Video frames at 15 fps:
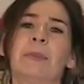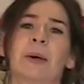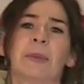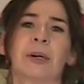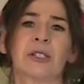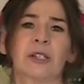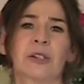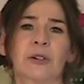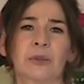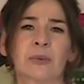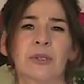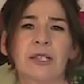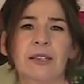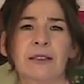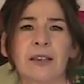how much it cost.
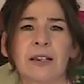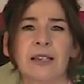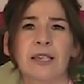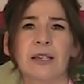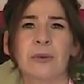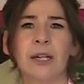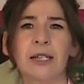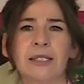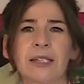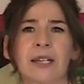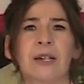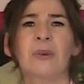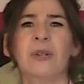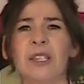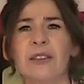Was it 30 quid?
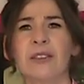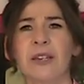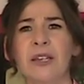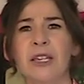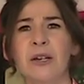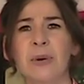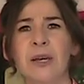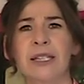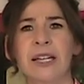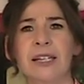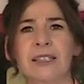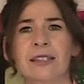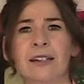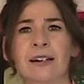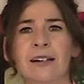Was it 30 quid,
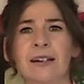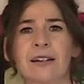Esther?